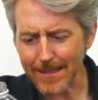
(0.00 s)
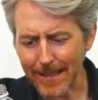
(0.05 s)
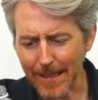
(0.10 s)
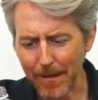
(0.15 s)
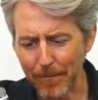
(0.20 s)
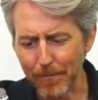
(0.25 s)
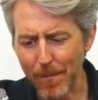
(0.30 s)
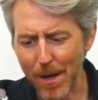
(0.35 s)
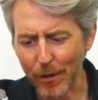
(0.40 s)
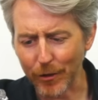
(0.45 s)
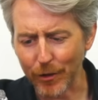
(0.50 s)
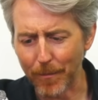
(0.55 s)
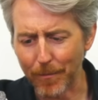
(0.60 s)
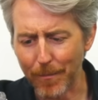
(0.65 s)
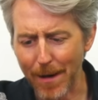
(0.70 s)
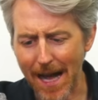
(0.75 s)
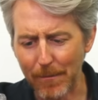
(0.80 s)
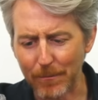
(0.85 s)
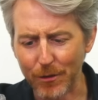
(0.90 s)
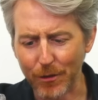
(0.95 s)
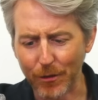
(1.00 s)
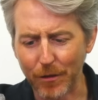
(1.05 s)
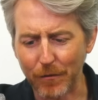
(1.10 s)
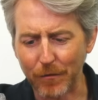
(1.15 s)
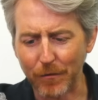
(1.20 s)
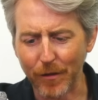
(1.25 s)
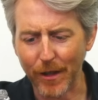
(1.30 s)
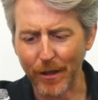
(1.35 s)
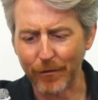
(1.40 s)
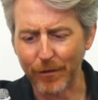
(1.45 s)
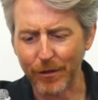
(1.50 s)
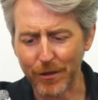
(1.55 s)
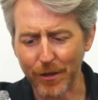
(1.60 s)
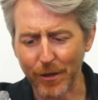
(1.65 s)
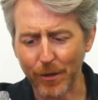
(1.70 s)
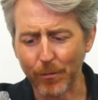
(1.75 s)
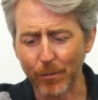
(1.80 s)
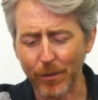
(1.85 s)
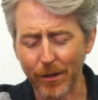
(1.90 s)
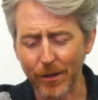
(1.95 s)
like a melted popsicle flavor. It's like
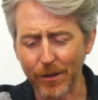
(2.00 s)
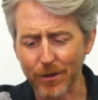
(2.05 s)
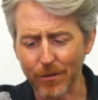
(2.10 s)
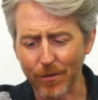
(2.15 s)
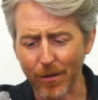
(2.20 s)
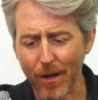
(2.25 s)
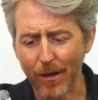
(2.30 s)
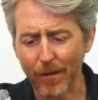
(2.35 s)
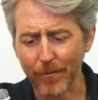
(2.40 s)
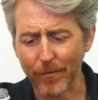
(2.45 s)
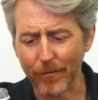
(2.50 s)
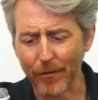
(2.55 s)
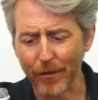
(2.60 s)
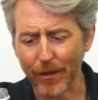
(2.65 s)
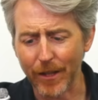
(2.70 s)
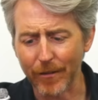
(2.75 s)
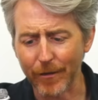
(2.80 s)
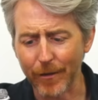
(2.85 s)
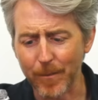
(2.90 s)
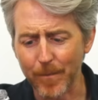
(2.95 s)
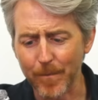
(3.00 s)
a really strong flavor.